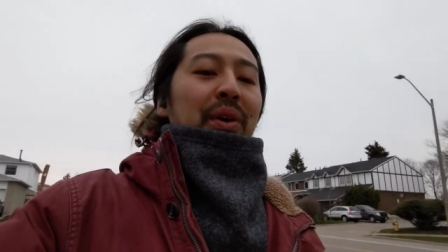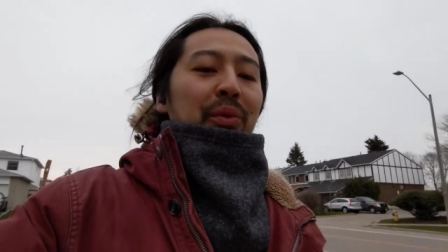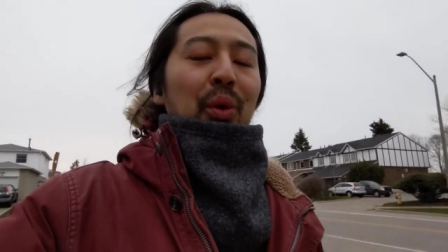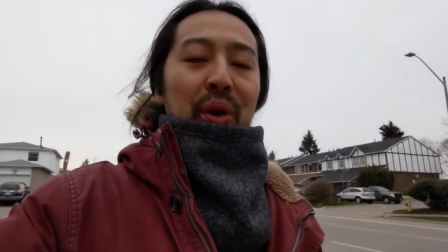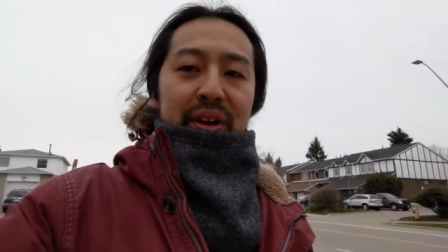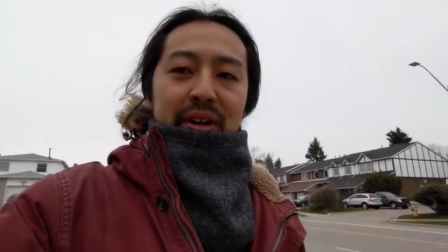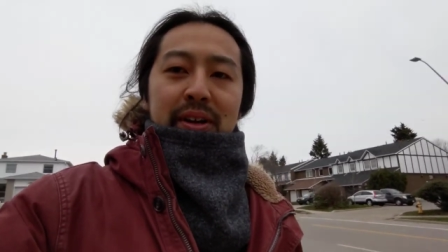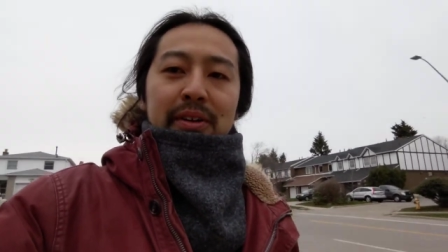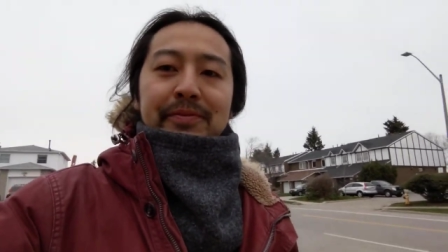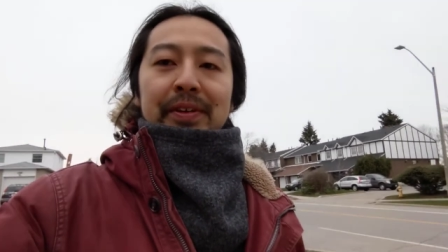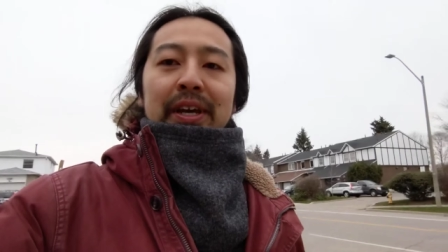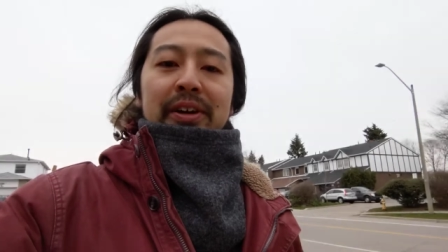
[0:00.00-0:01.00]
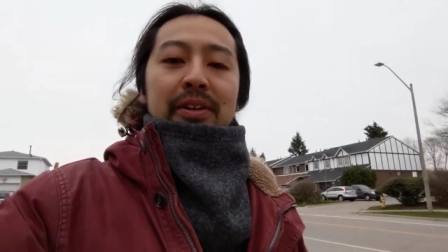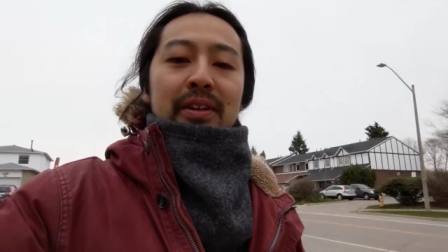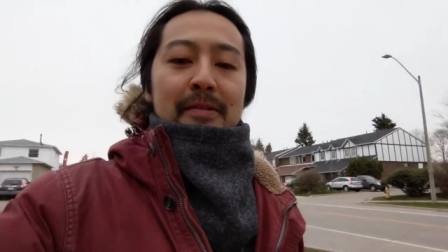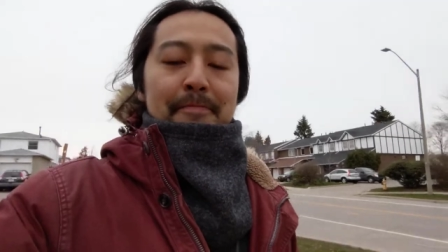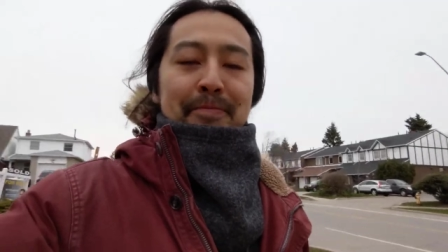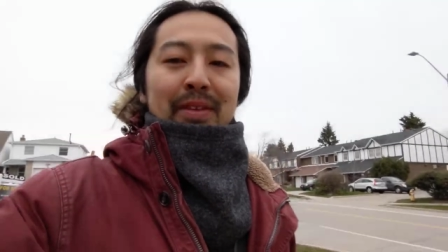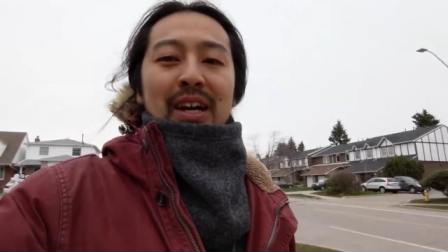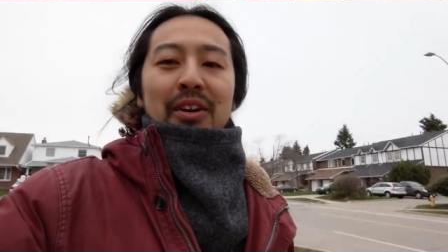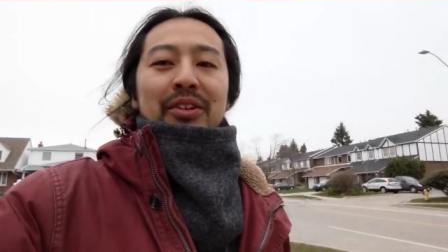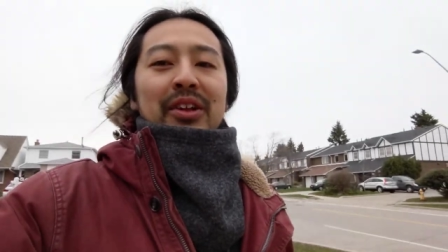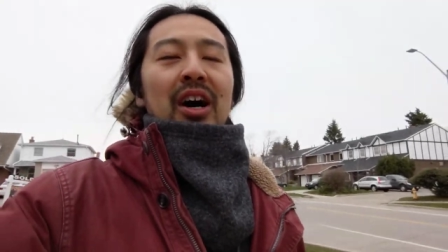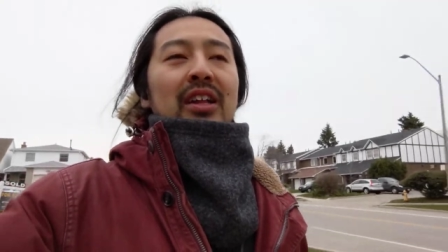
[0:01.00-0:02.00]
work feel
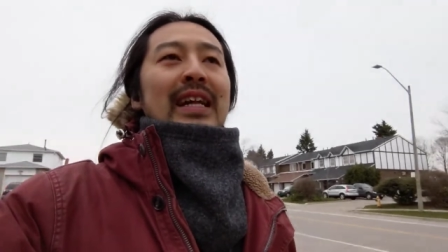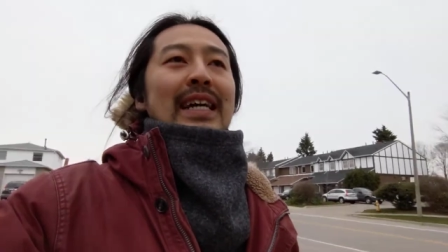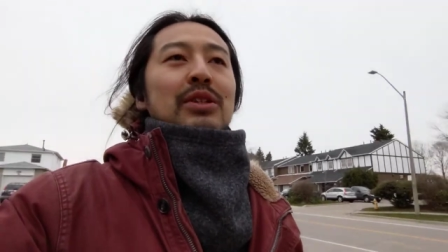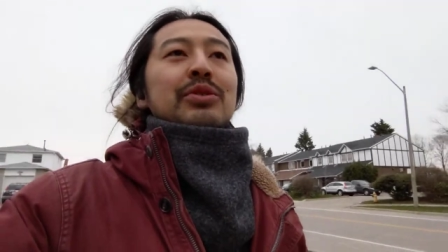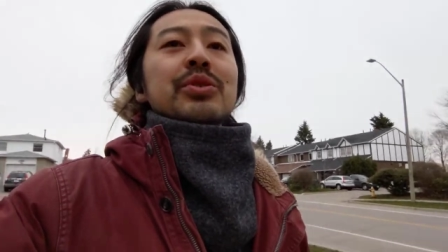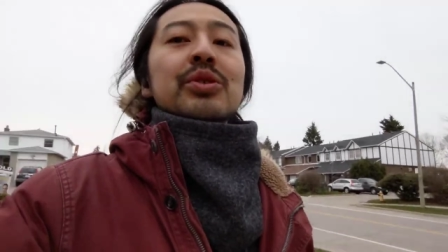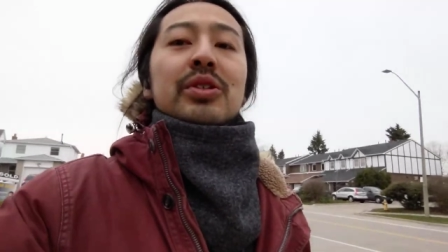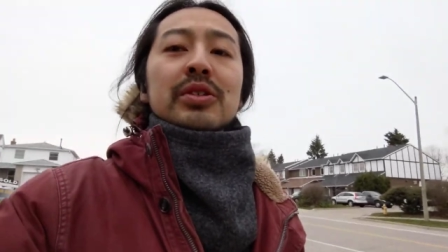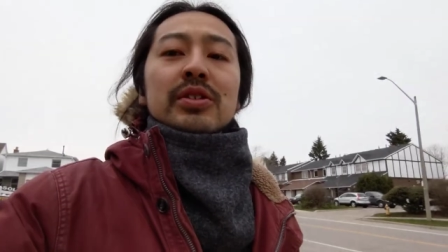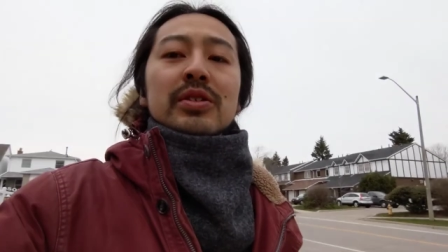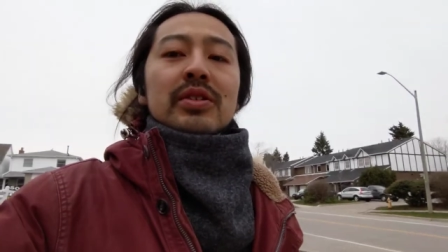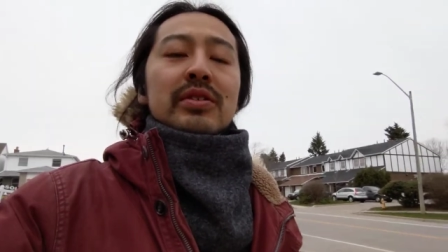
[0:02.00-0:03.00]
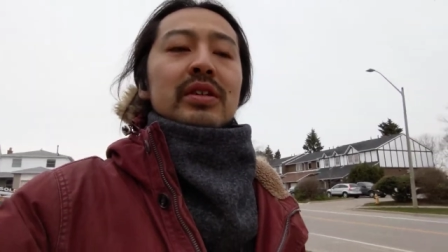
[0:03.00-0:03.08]
or not like to do